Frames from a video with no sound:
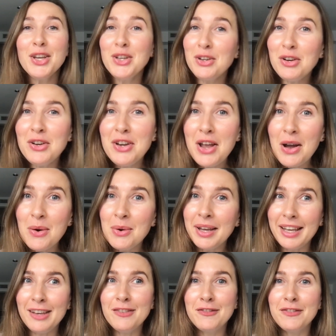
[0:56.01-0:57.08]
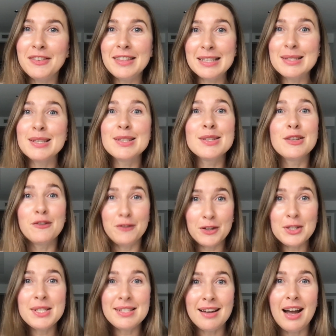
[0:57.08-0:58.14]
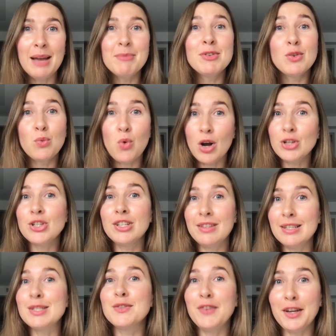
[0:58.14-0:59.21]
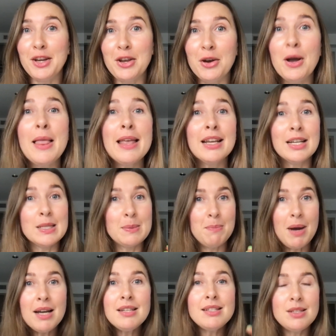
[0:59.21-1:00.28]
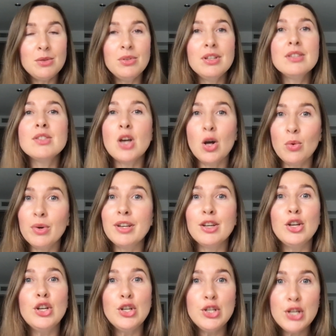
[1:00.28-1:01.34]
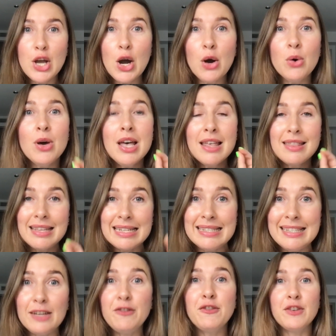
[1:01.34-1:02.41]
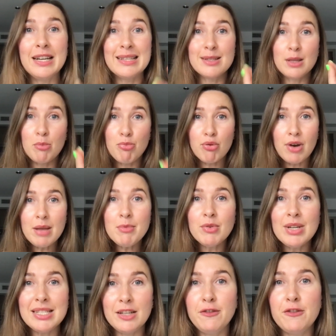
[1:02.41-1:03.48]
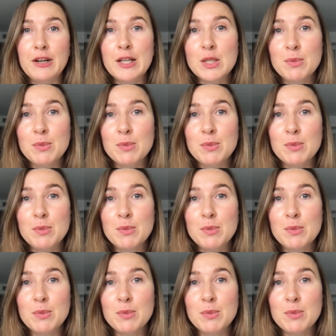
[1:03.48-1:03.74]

You don't know if this is the first time you're watching this video because my students already know the difference, the primary difference